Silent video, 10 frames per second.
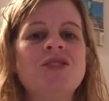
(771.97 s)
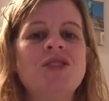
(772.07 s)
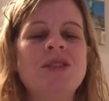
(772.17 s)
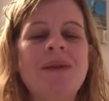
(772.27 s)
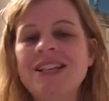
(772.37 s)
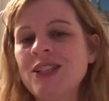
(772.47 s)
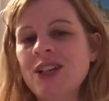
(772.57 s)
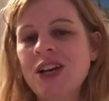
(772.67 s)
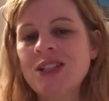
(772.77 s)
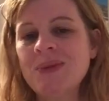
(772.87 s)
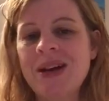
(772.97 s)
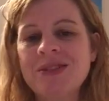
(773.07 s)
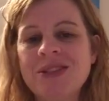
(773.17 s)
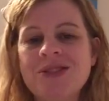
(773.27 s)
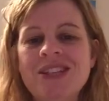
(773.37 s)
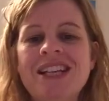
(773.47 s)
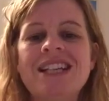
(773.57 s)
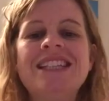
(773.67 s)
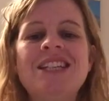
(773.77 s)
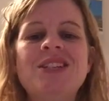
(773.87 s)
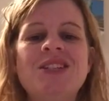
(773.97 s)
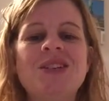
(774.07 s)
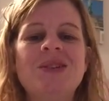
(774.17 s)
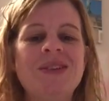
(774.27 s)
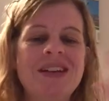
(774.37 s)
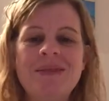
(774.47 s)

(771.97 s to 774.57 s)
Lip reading: do some exercise as well, children, and see you soon.